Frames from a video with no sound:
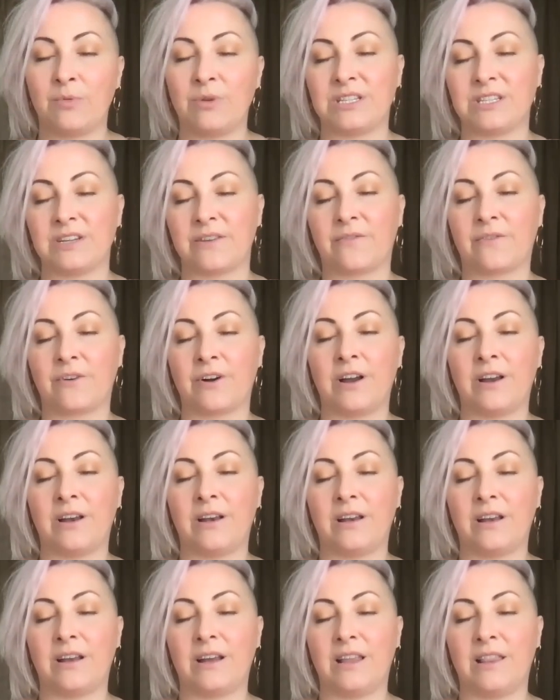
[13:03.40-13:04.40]
be
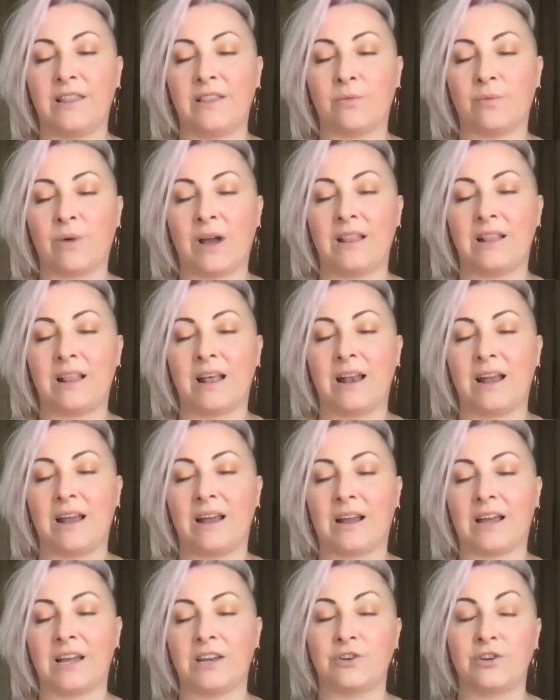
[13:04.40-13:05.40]
different in the way that
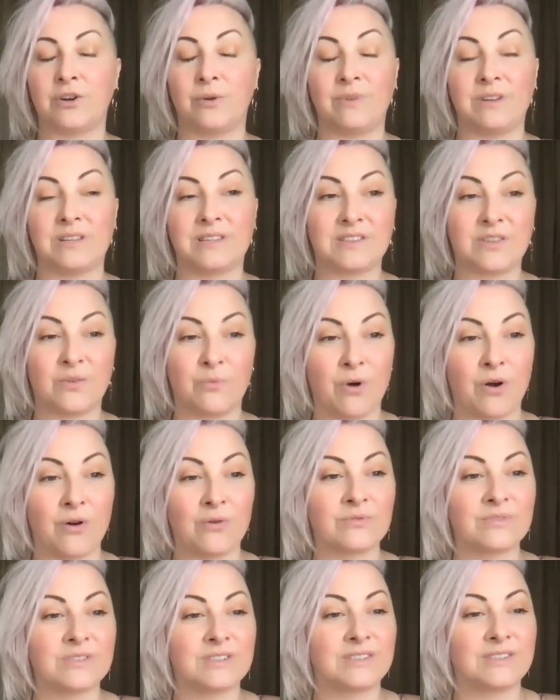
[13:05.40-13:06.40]
it contributes the
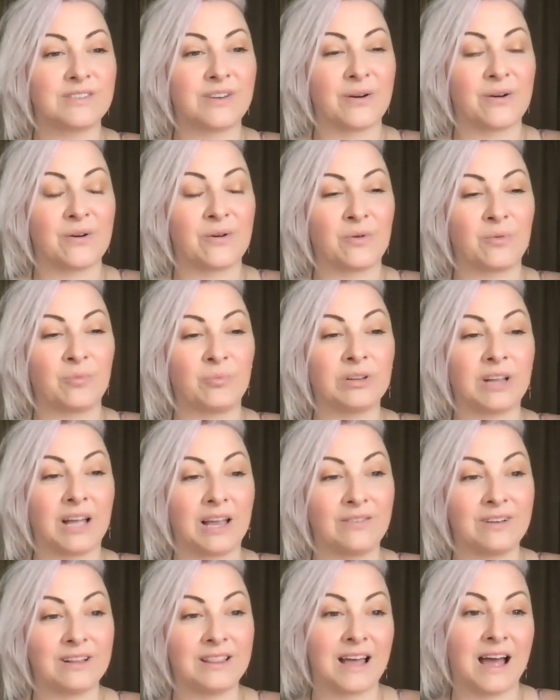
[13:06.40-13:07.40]
most. So play
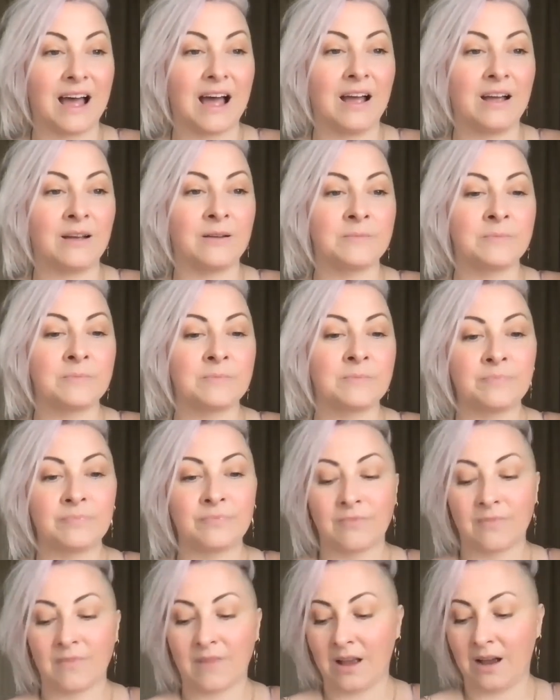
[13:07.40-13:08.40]
with that.
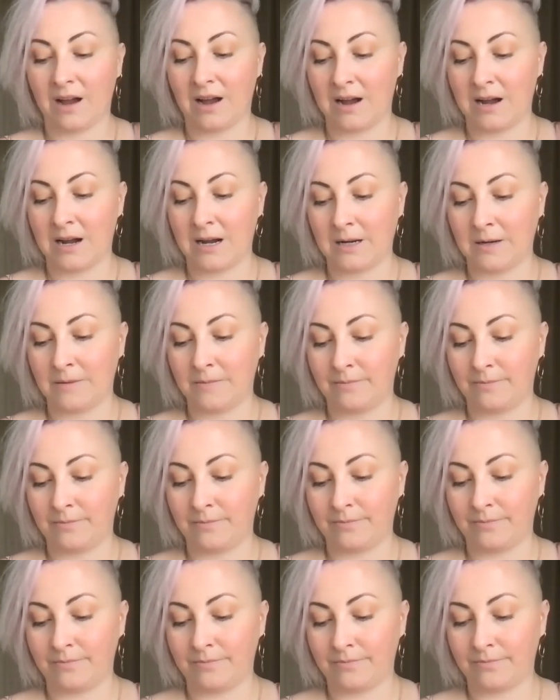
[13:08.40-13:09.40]

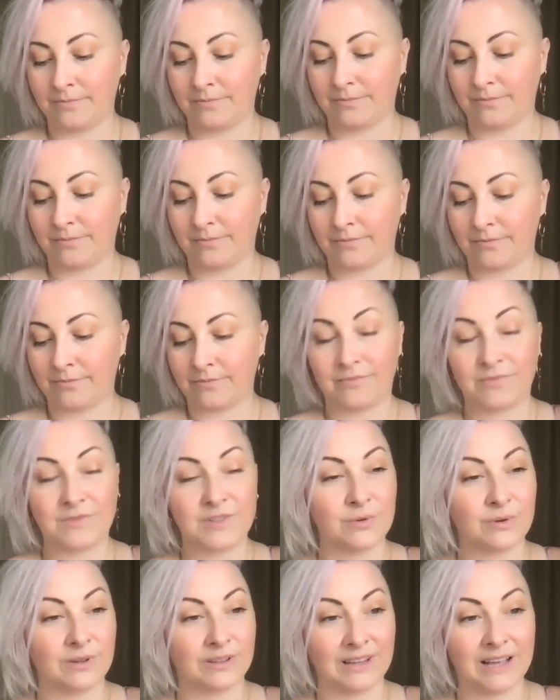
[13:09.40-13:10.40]

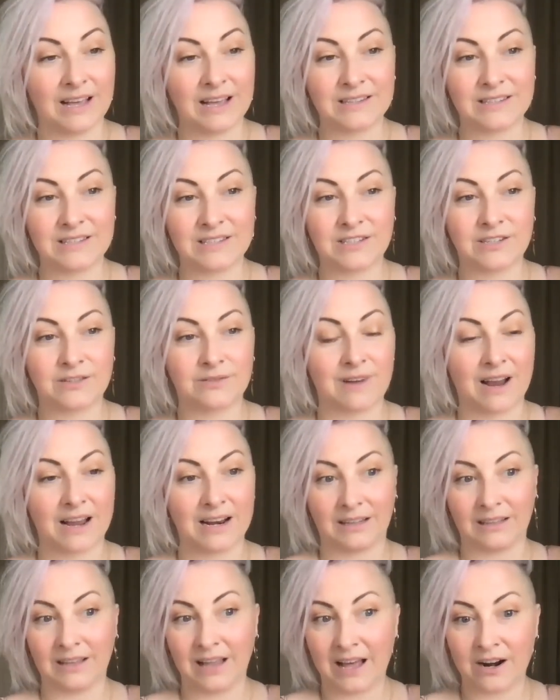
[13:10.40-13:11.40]
Do a list, write
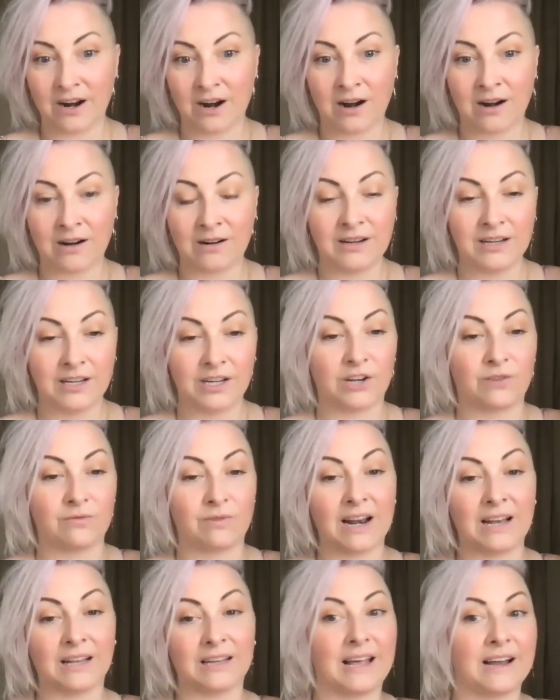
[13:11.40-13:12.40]
a letter. You could
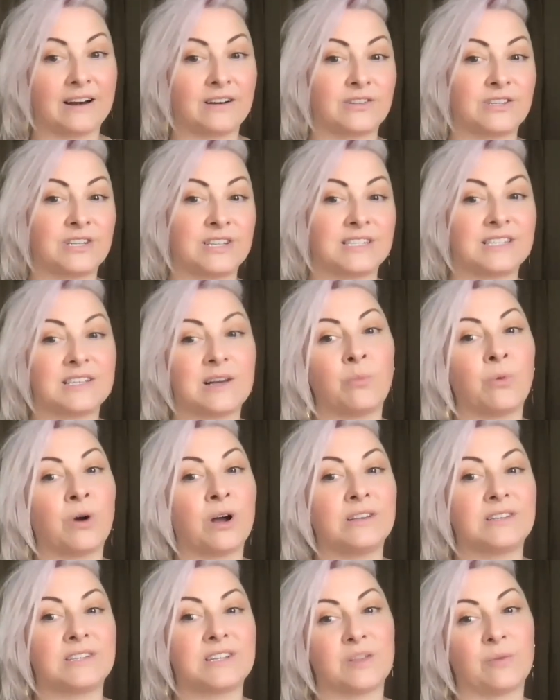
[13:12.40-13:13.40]
write a letter to
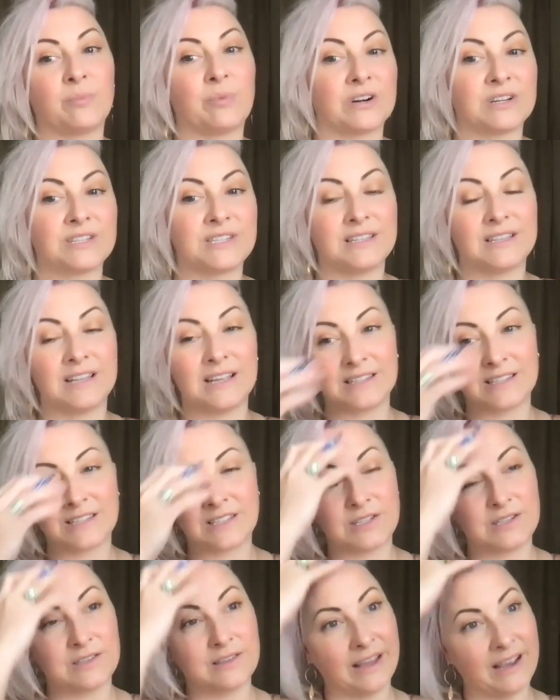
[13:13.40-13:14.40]
someone, to the person that's
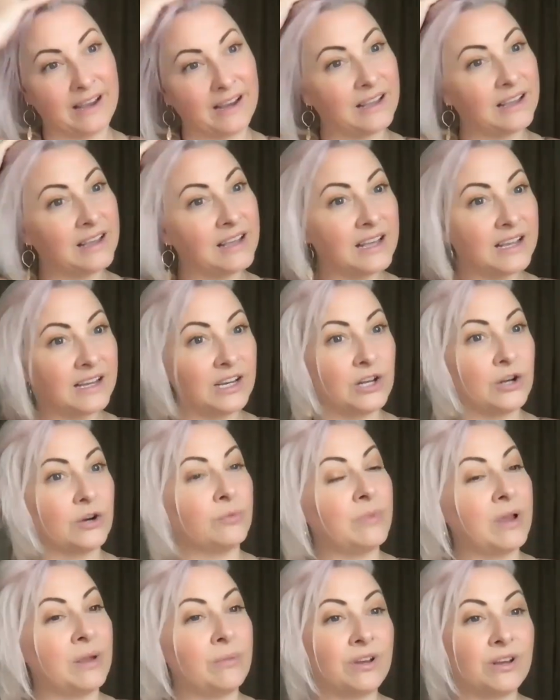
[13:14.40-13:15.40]
like, you know,
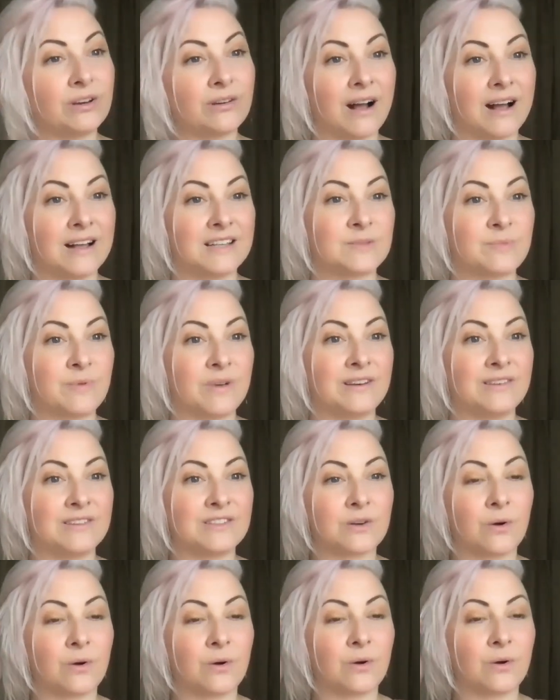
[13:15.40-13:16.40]
maybe your husband is
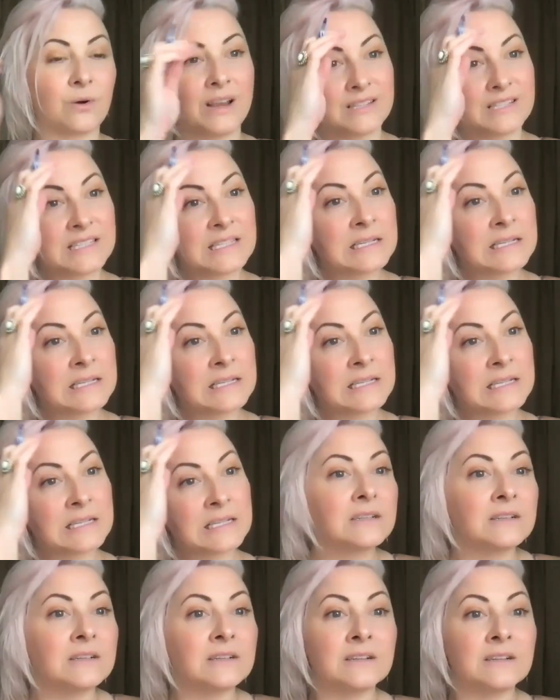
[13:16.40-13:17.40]
always
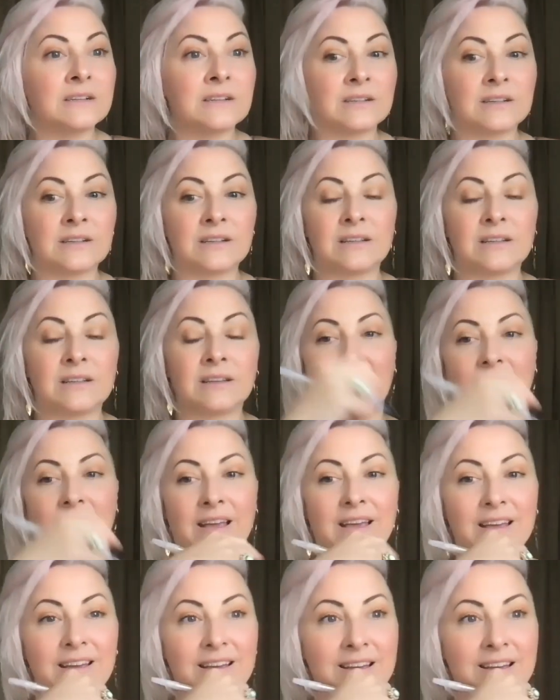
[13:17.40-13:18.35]
like